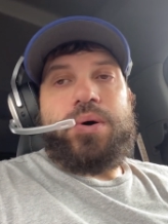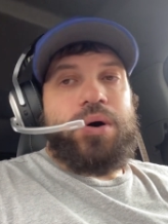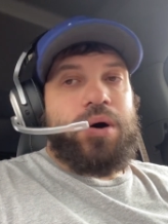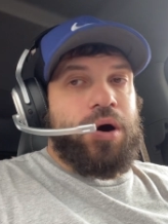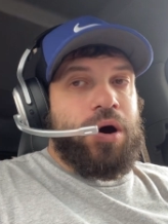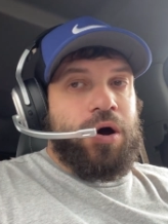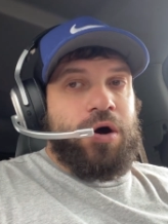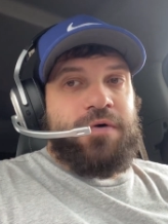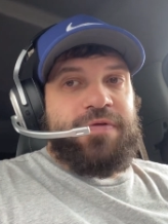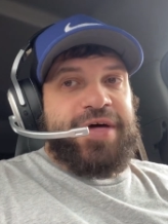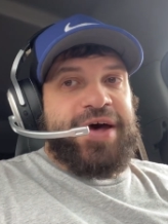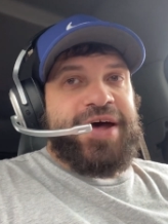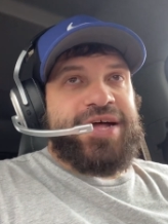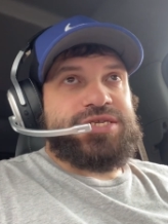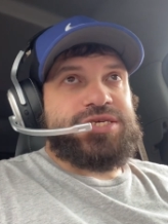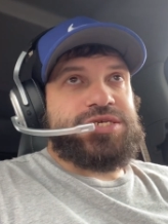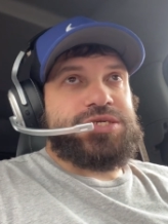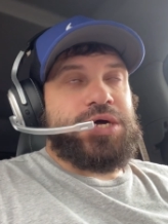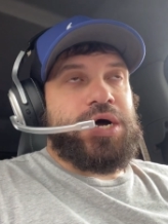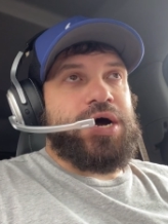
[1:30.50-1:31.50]
all that
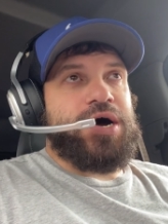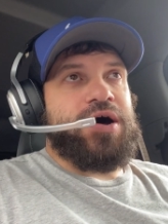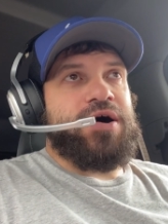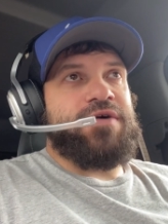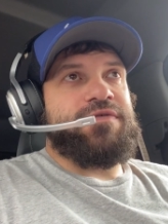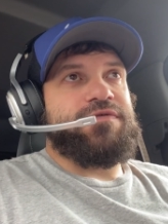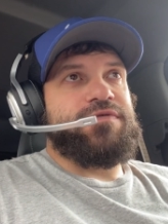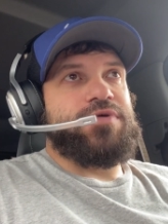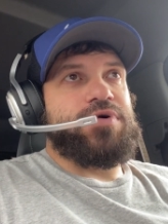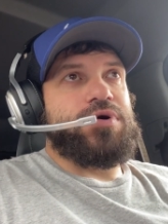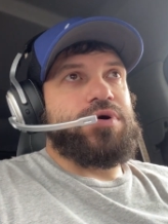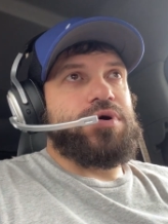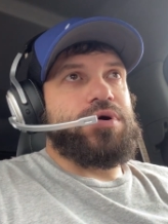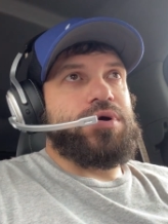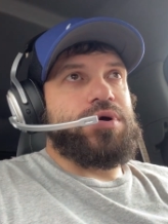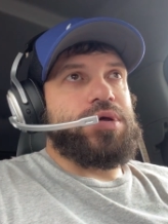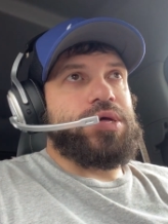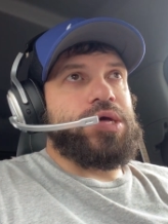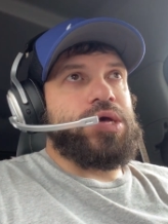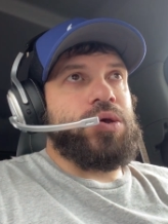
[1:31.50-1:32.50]
stuff,
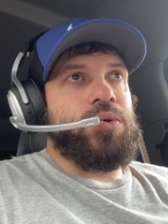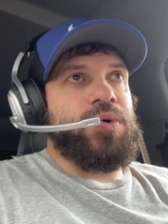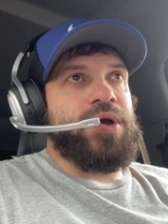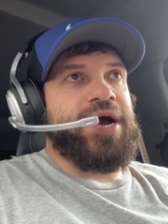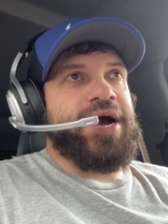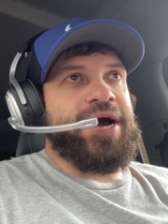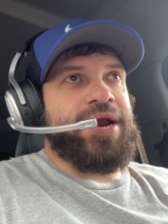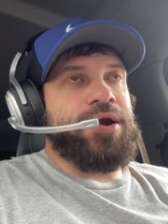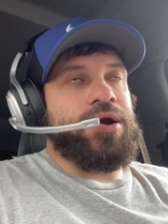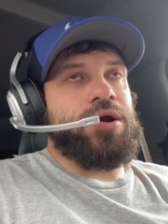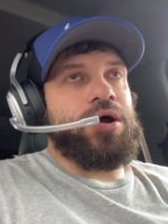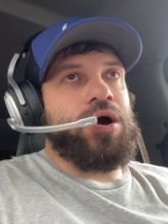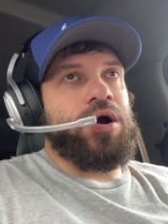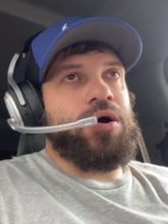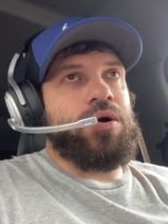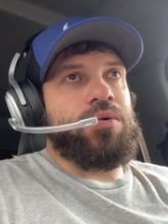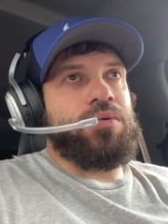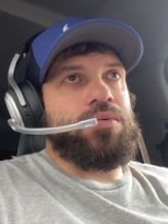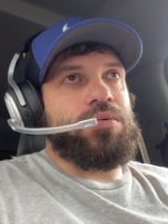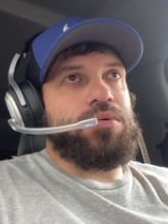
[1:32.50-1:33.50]
you got to
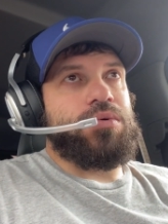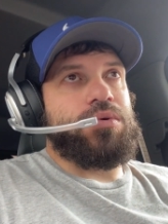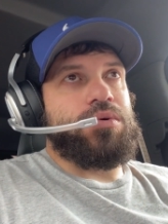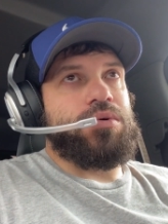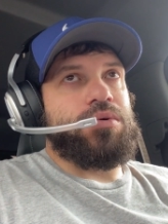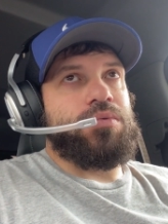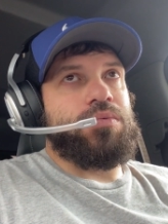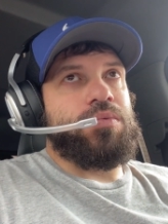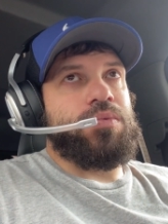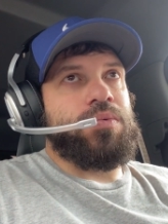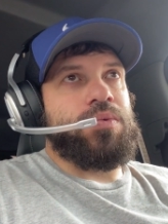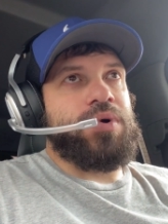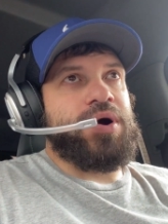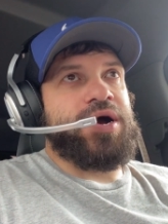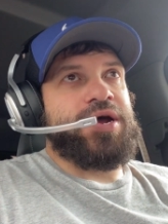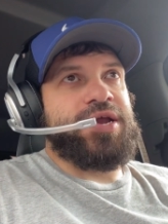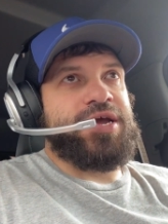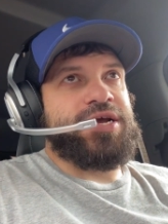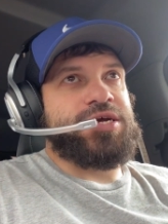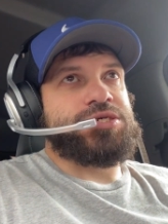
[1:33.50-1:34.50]
know
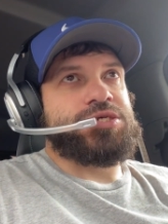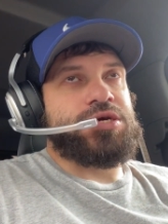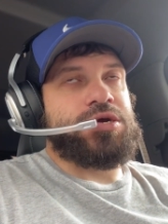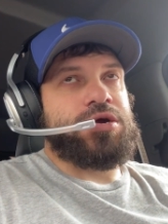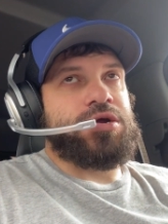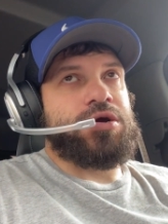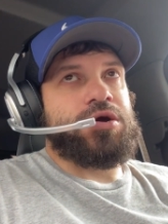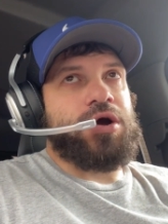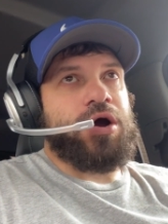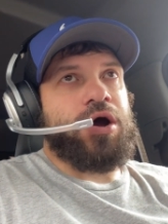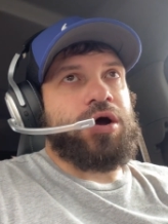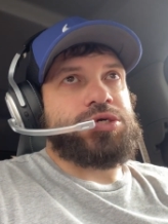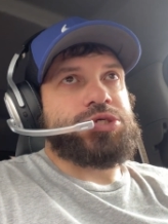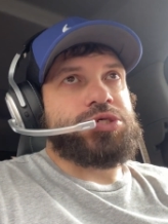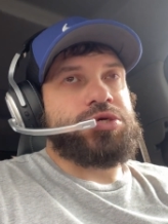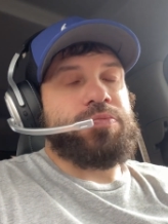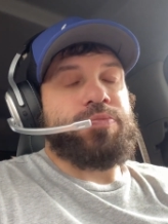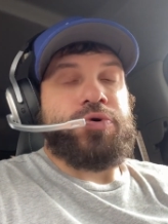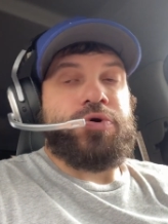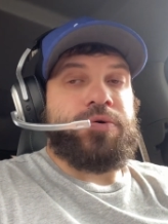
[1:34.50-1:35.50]
what is it going to cost
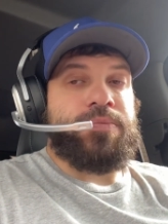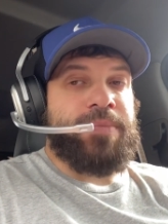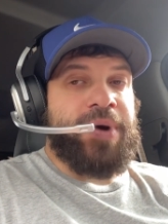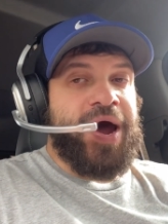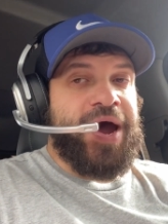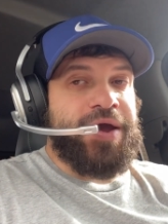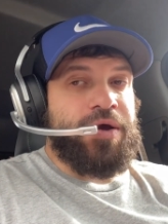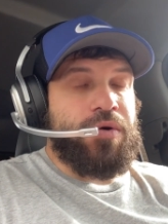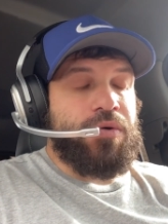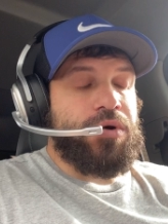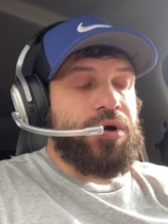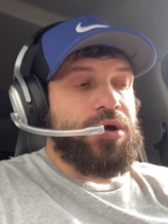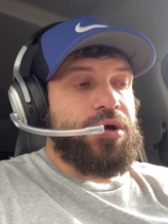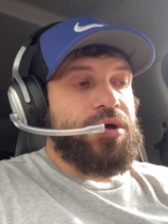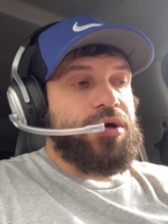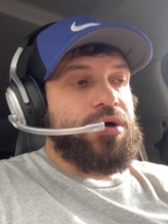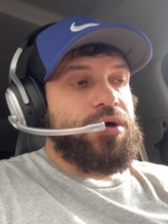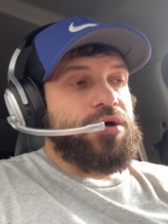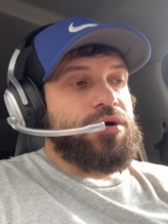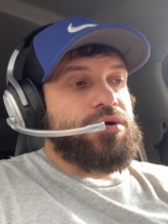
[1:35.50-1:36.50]
you per mile.
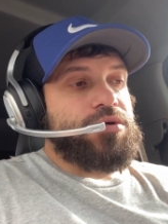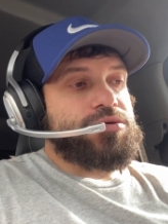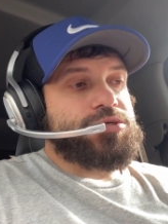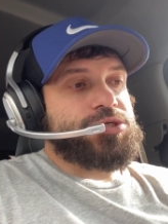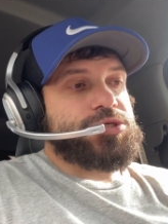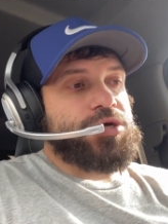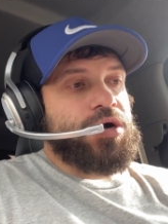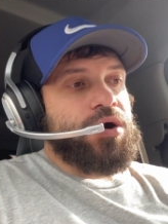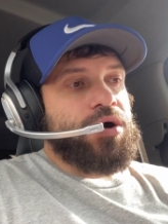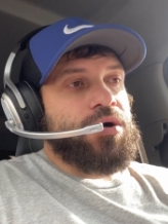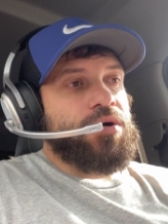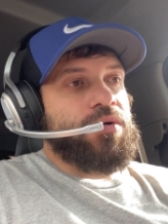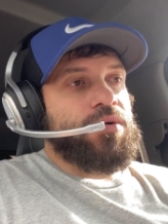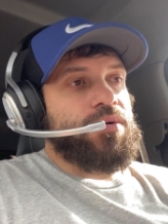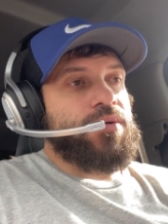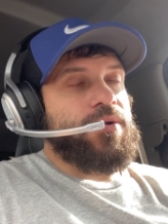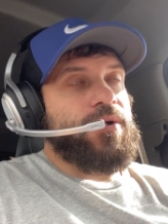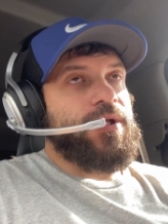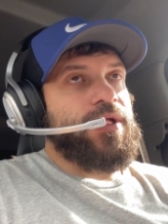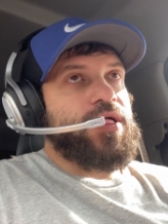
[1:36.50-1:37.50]

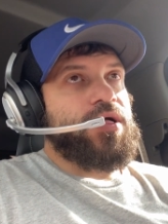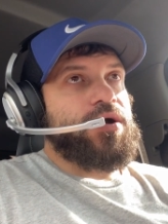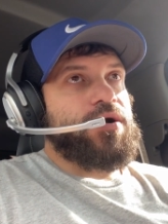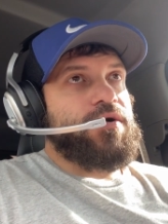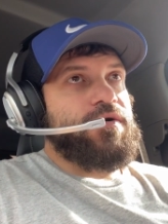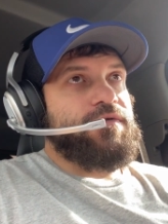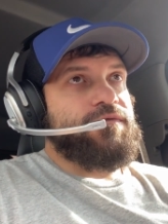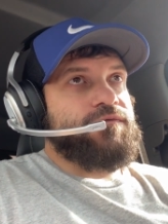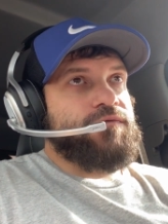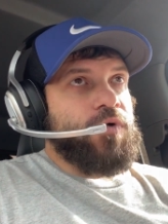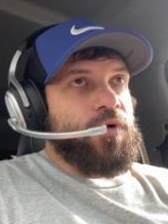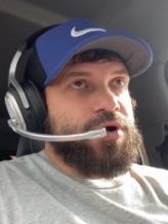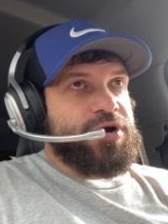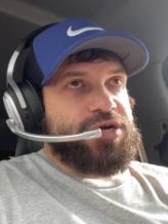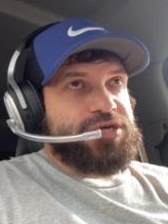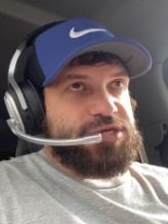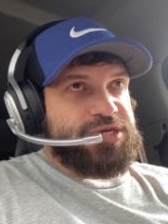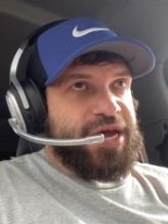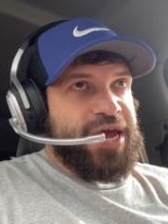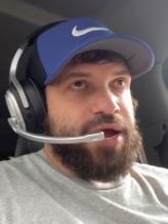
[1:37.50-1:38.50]
So, for
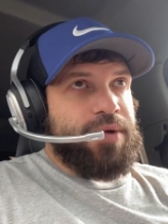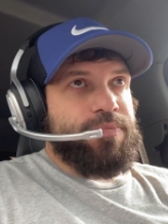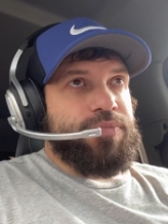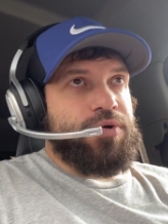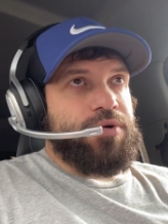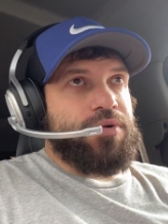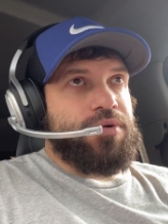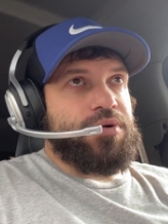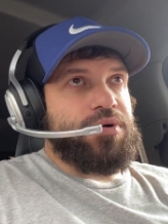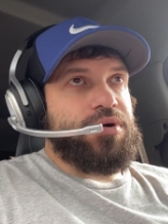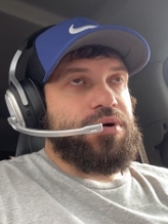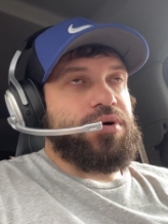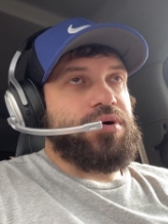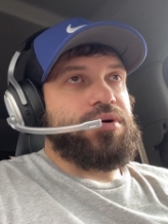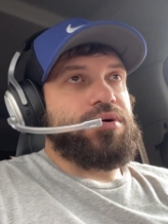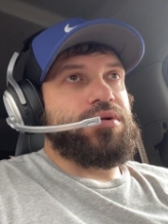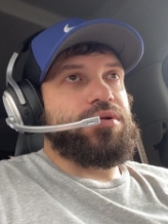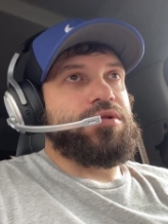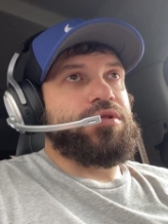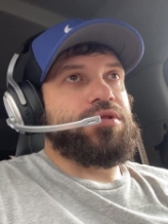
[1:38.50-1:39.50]
example,
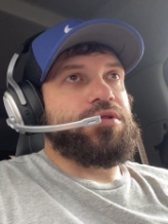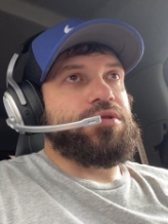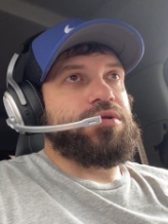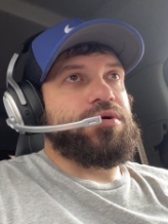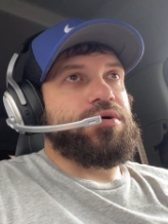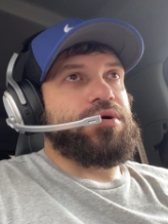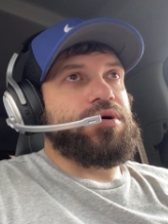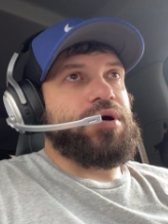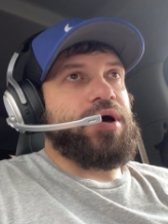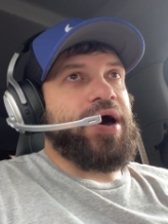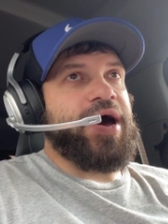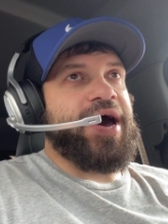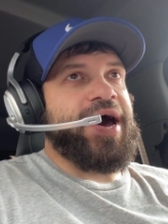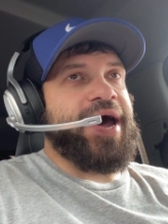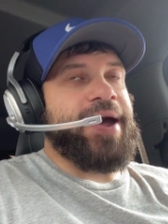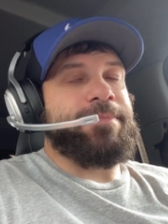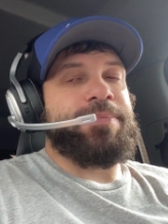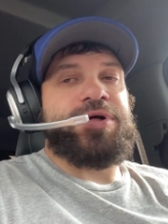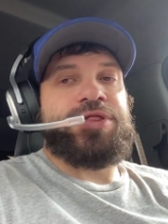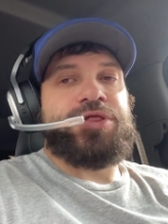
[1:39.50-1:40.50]

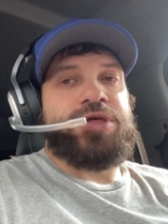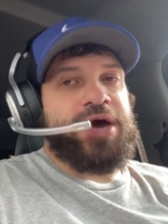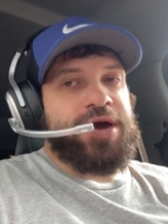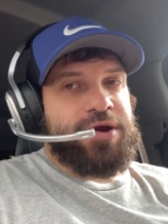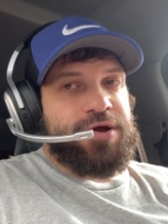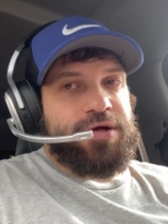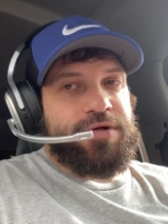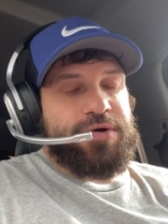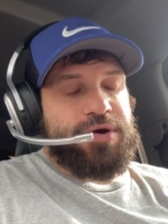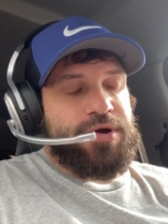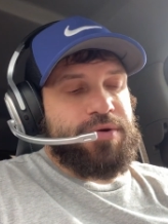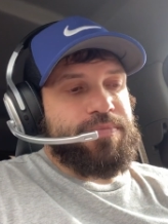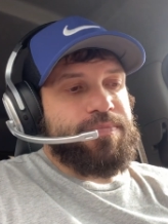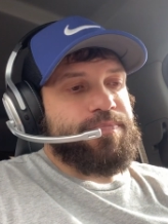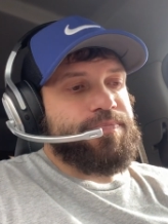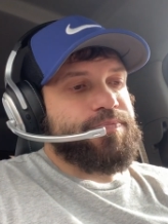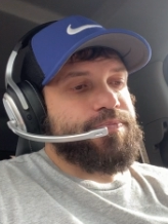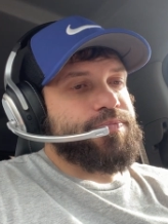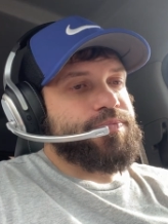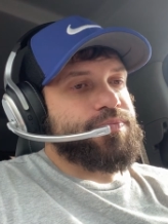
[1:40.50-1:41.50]
hypothetically,
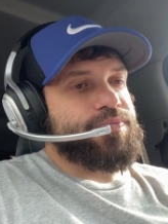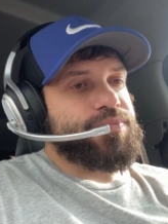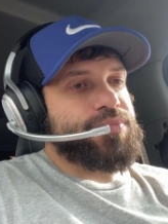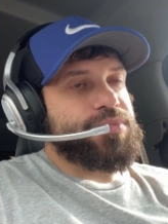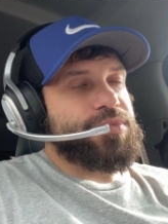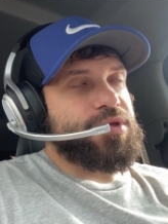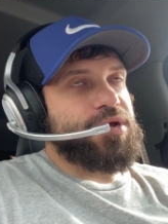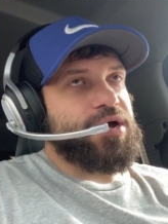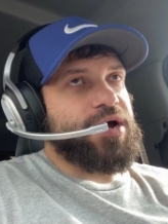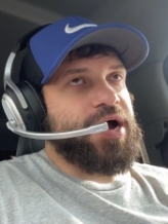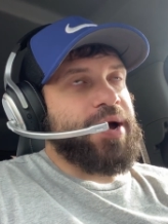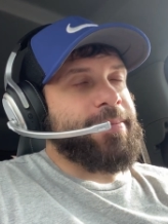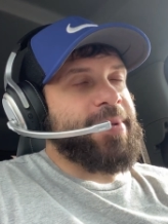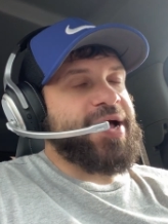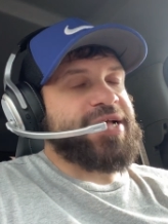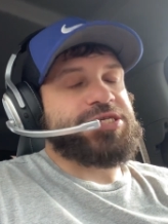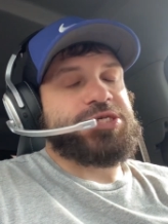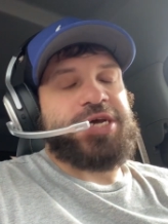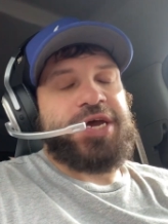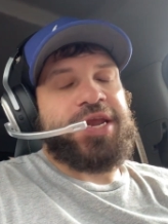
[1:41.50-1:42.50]
I'm
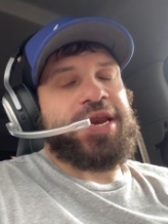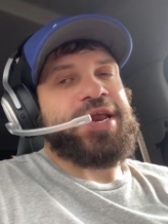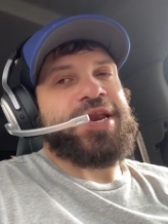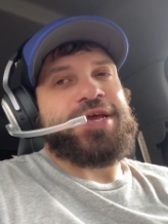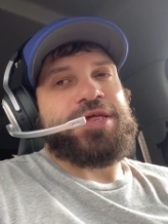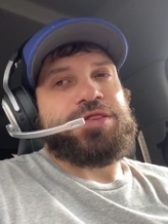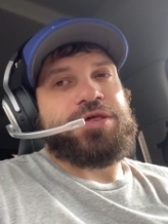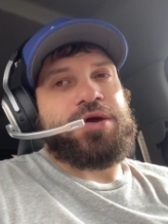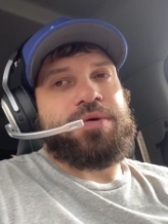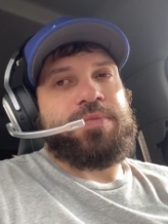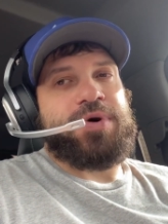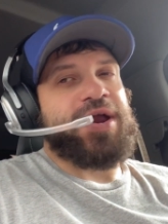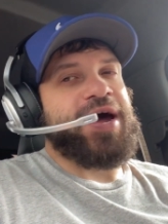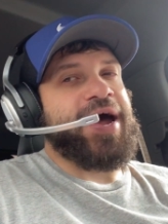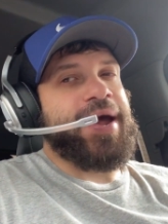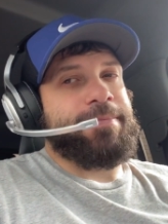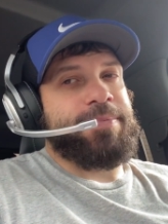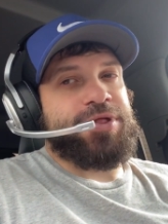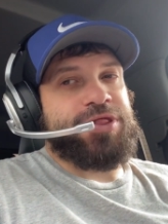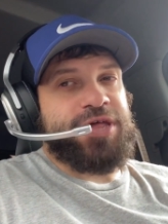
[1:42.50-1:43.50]
not saying anything, but
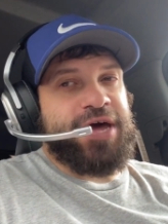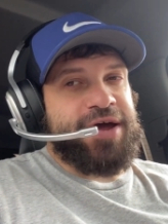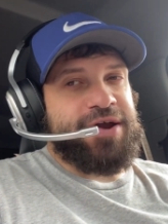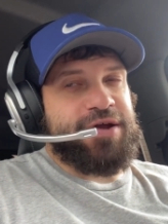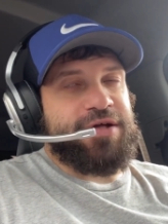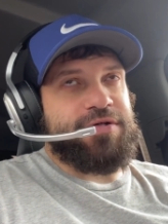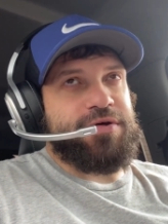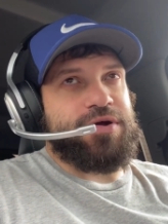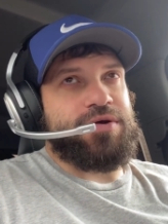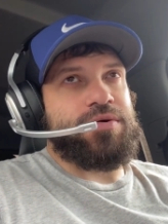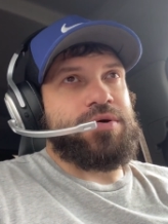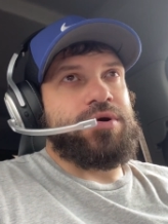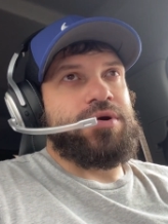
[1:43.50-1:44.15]
hypothetically,